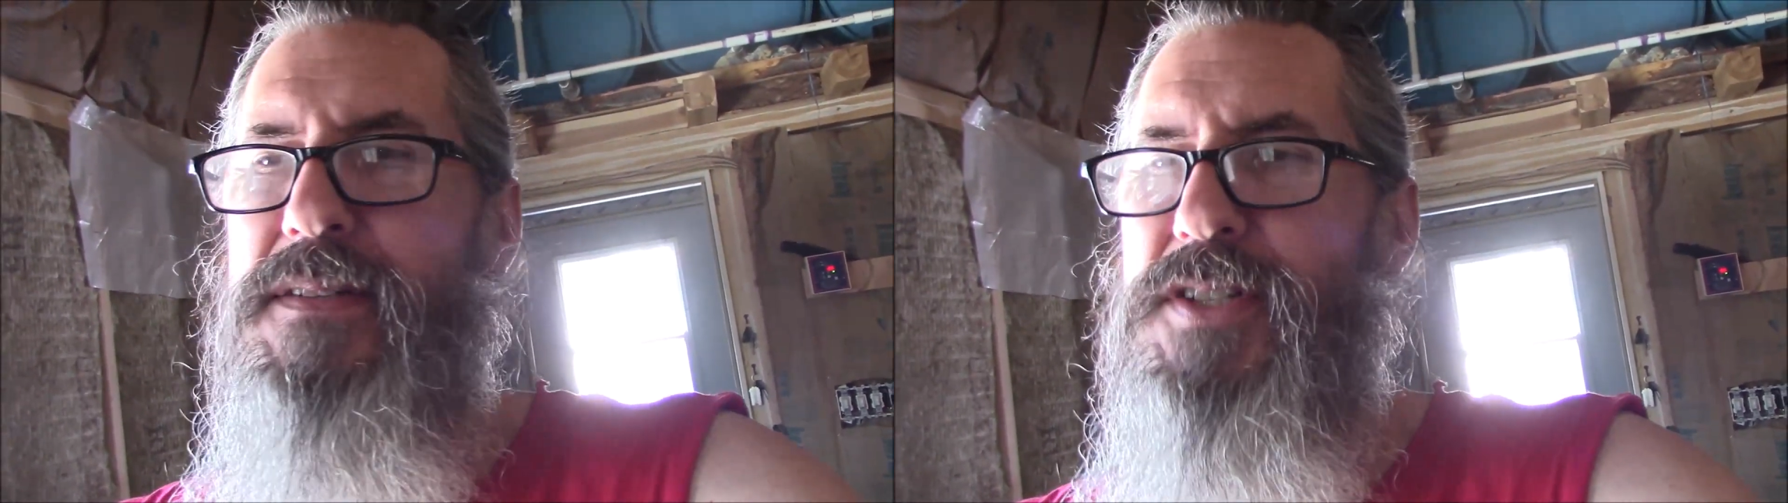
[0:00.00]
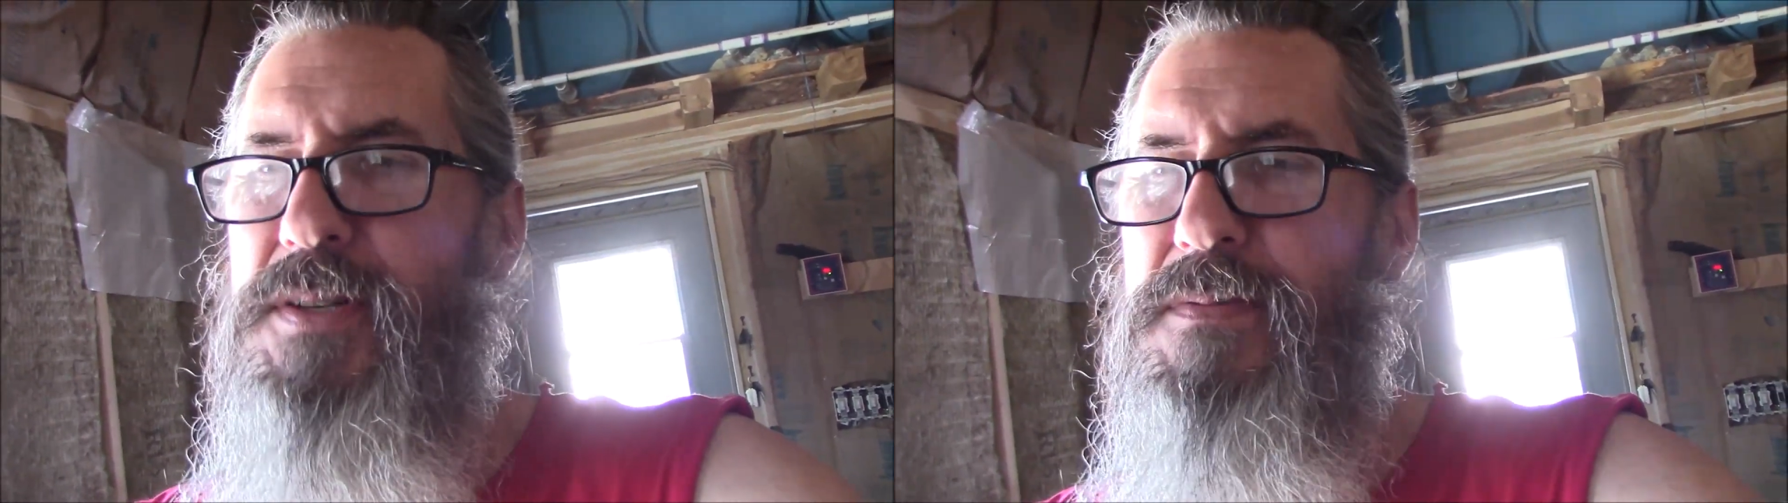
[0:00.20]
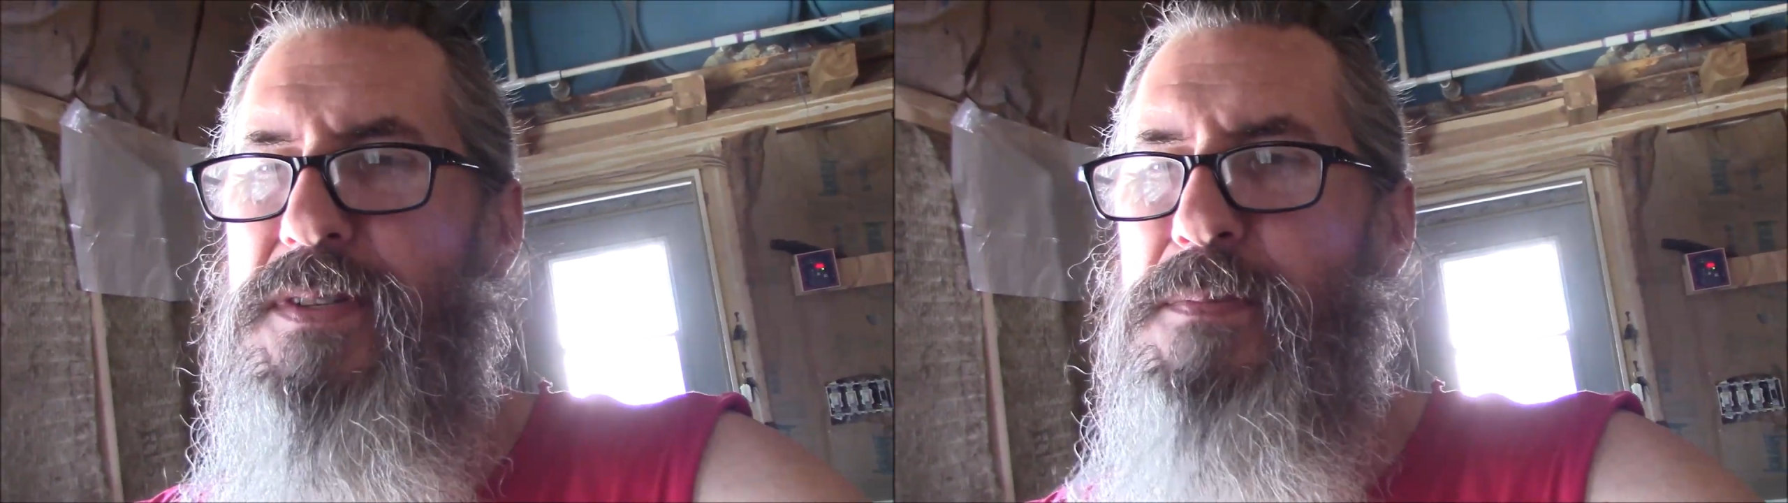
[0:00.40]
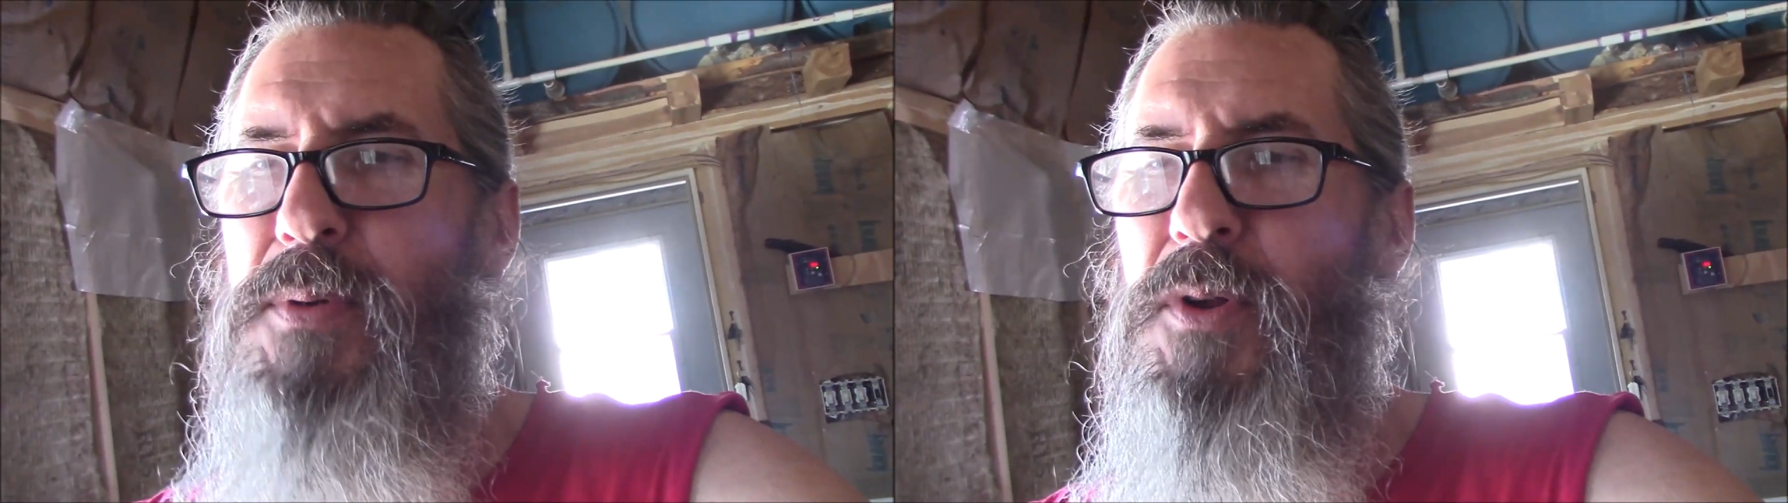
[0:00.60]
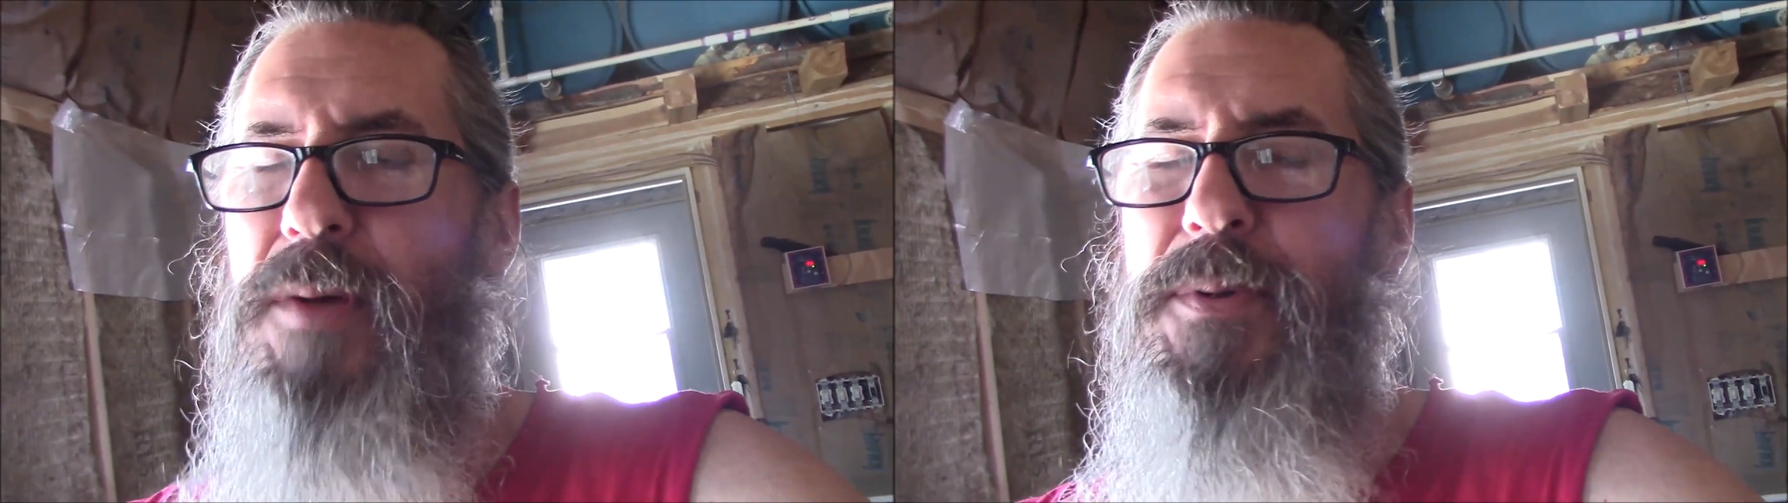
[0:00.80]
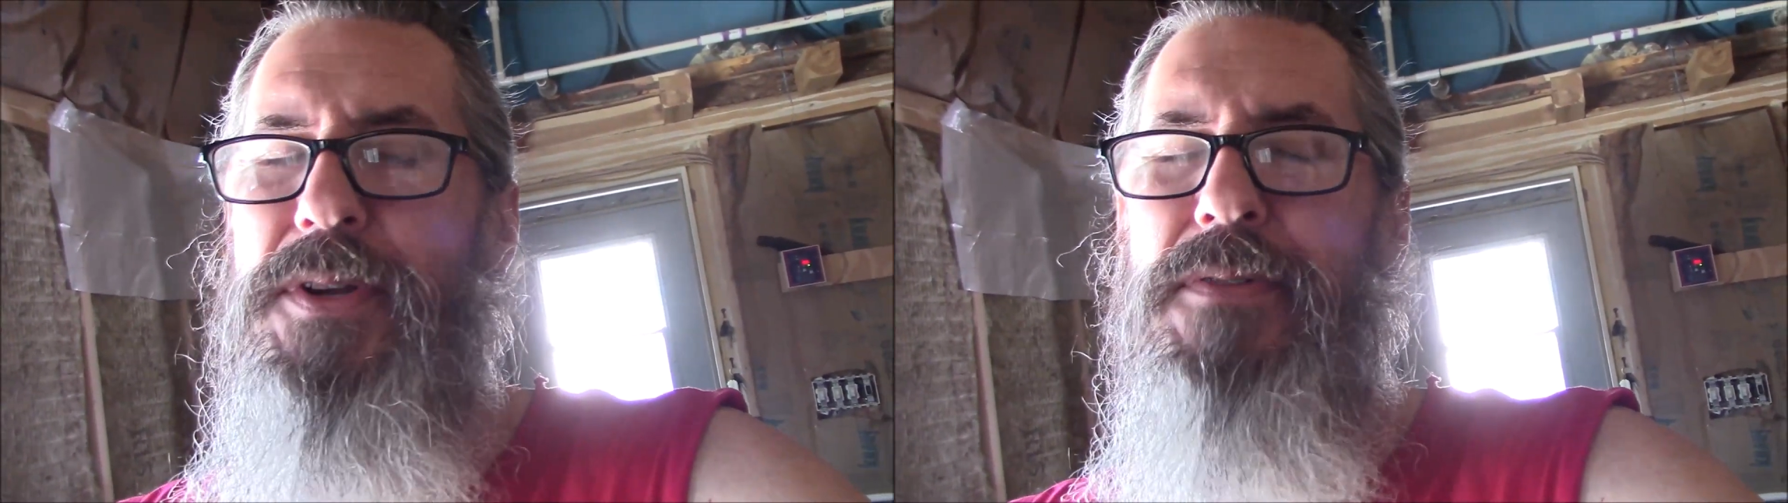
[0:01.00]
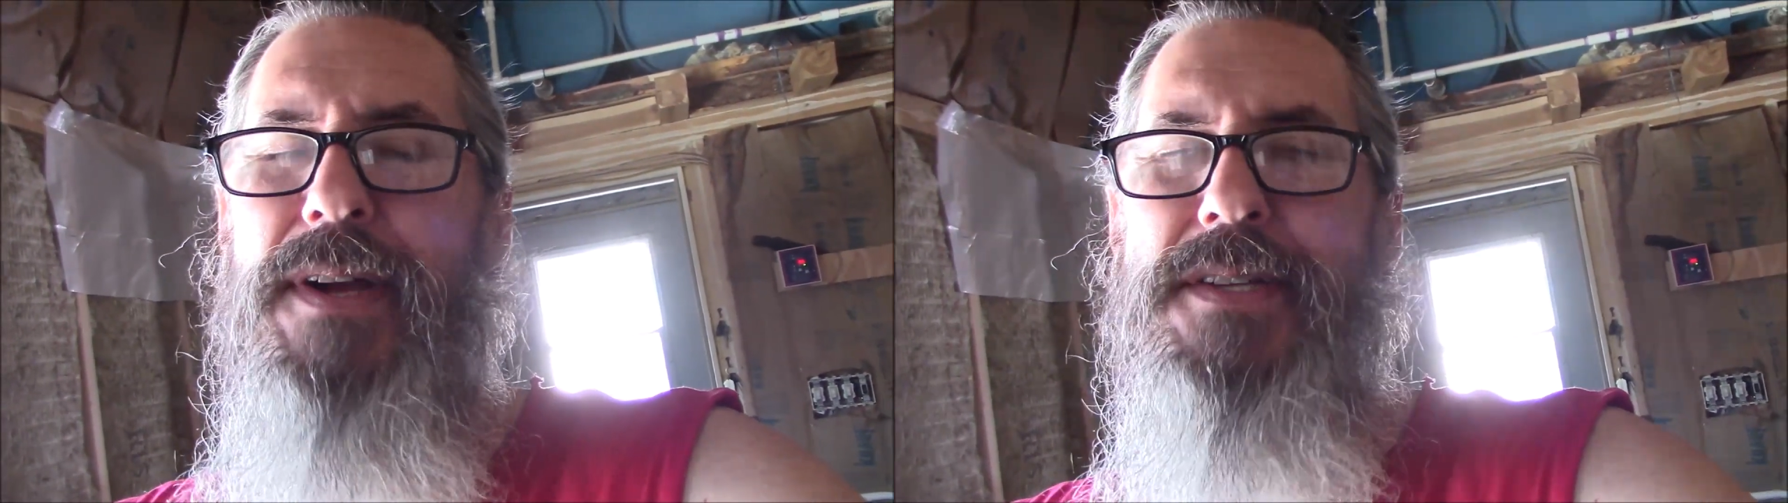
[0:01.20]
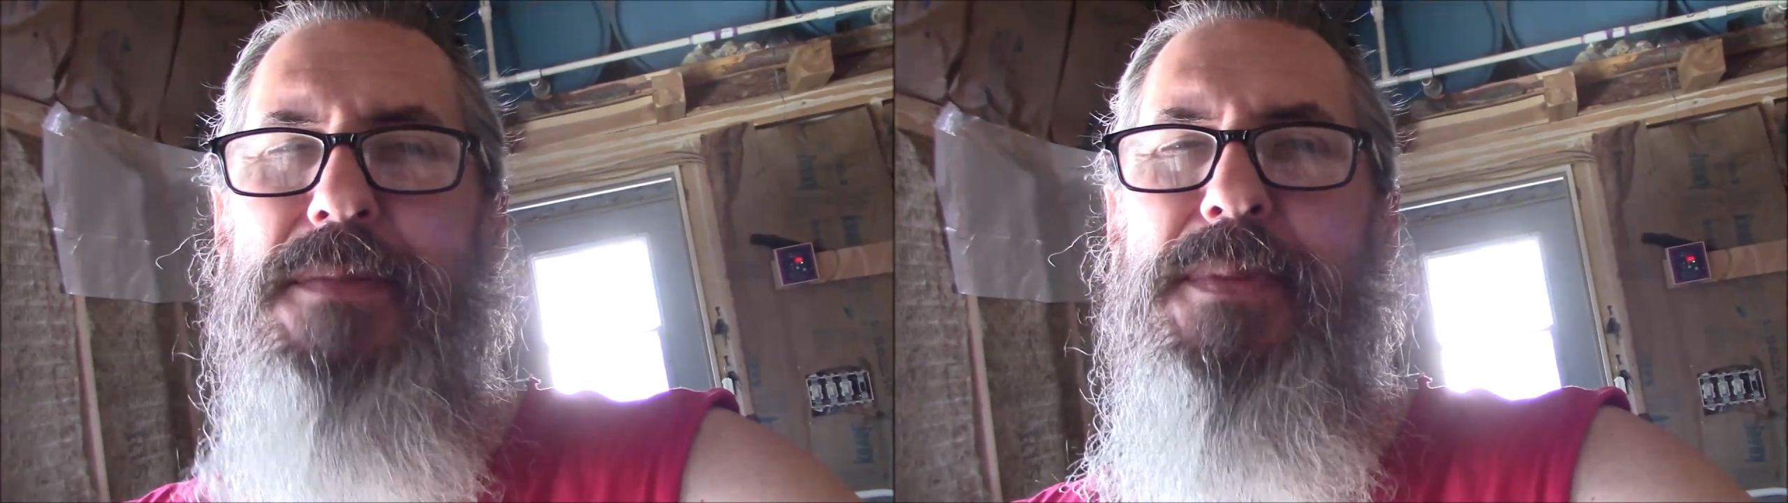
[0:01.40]
She pulled up a new
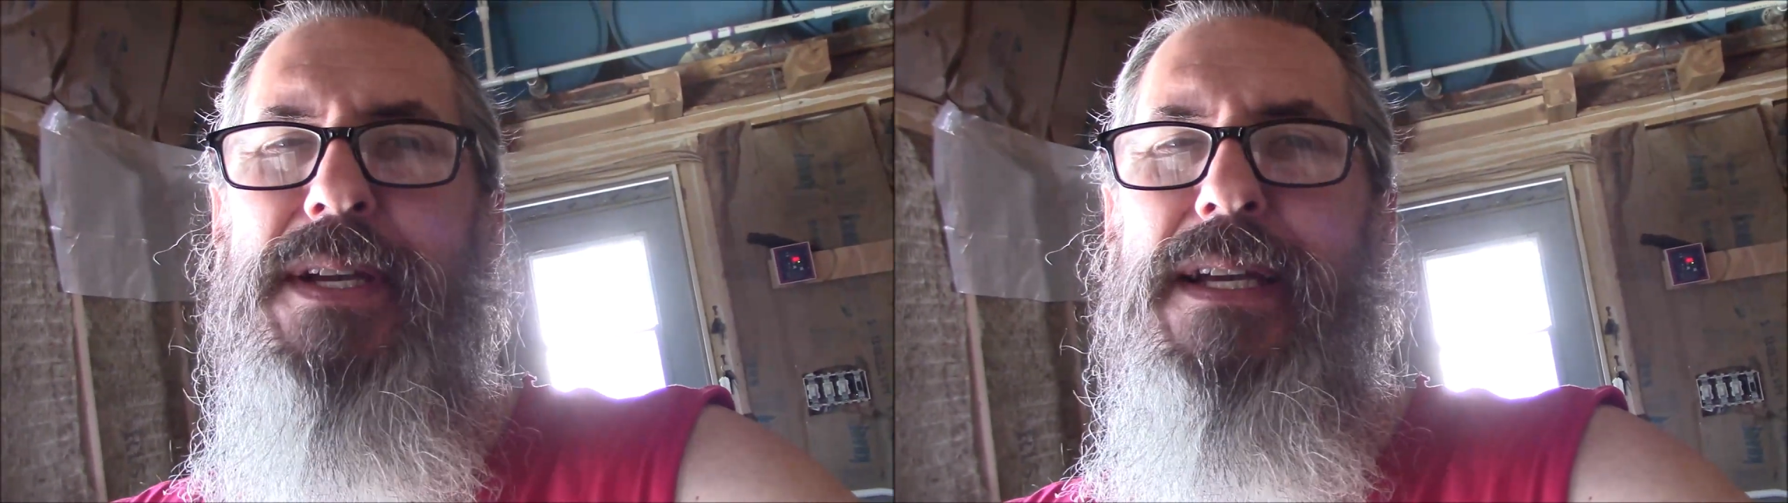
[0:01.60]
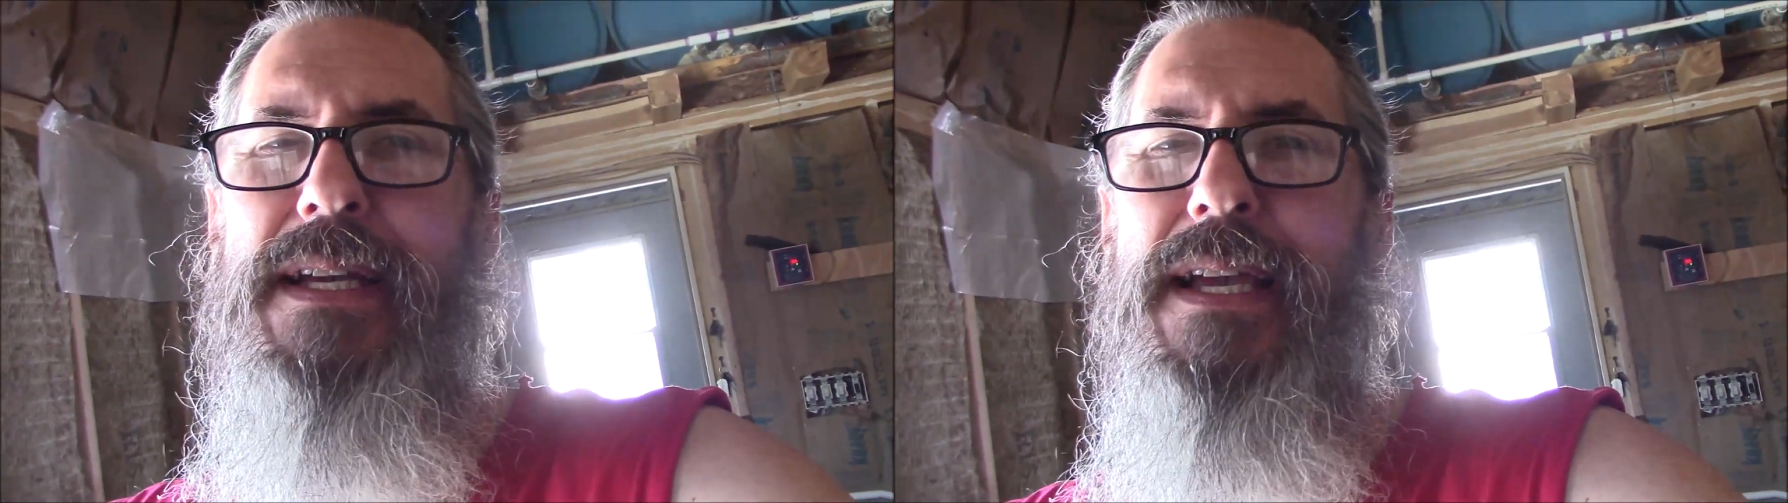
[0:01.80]
recipe